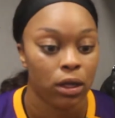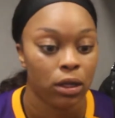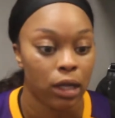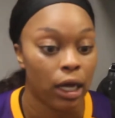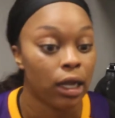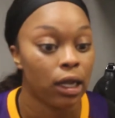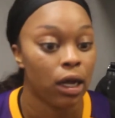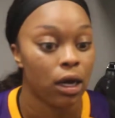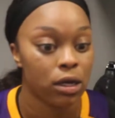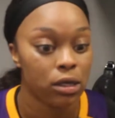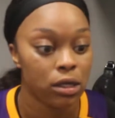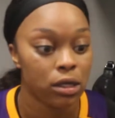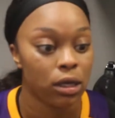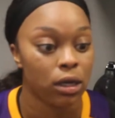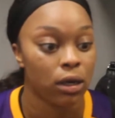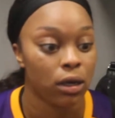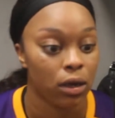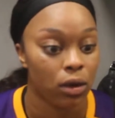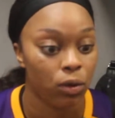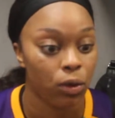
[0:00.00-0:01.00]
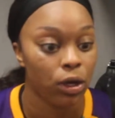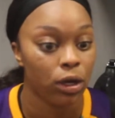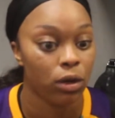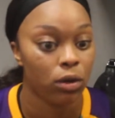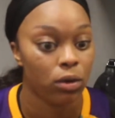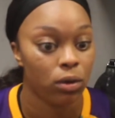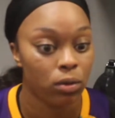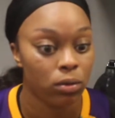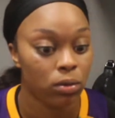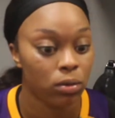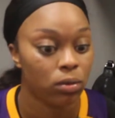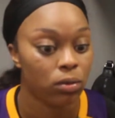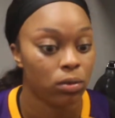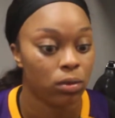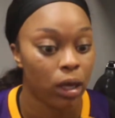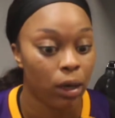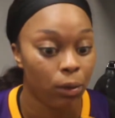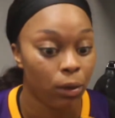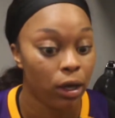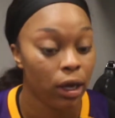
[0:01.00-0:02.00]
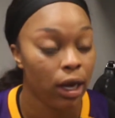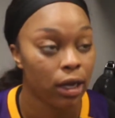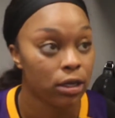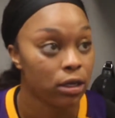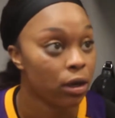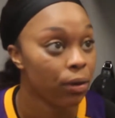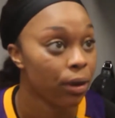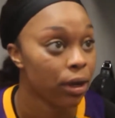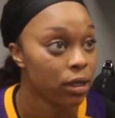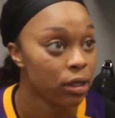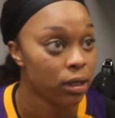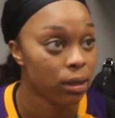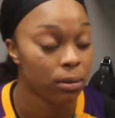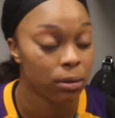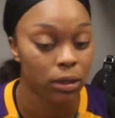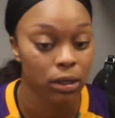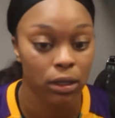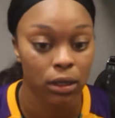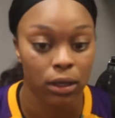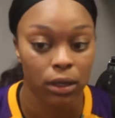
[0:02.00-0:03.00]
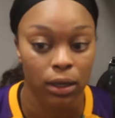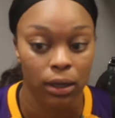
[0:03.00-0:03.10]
That loss, we knew that we had to correct something.